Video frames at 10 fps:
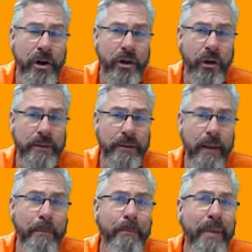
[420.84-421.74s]
article
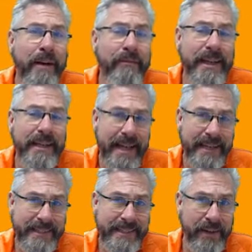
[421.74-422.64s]
above
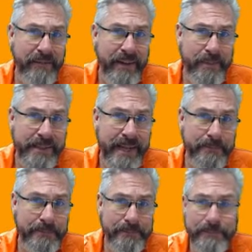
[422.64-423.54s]

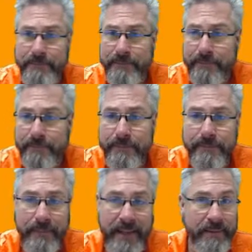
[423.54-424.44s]
75%,
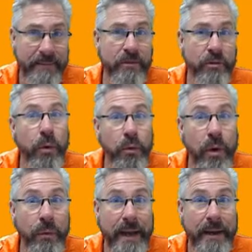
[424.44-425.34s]
it will
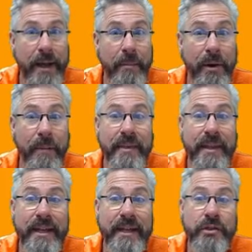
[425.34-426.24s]
grow that number.
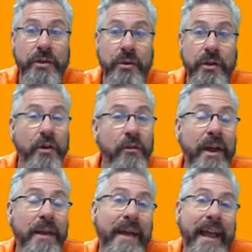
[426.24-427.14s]
So your
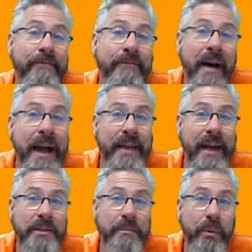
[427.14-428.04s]
friend may have
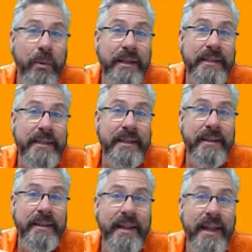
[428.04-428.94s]
5,000 points
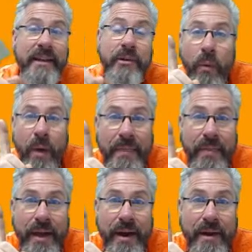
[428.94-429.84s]
and a
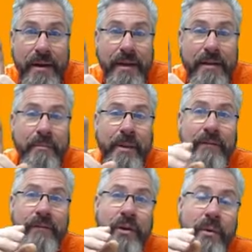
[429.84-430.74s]
1 there, but
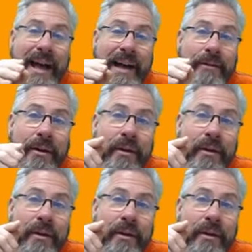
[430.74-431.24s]
if you have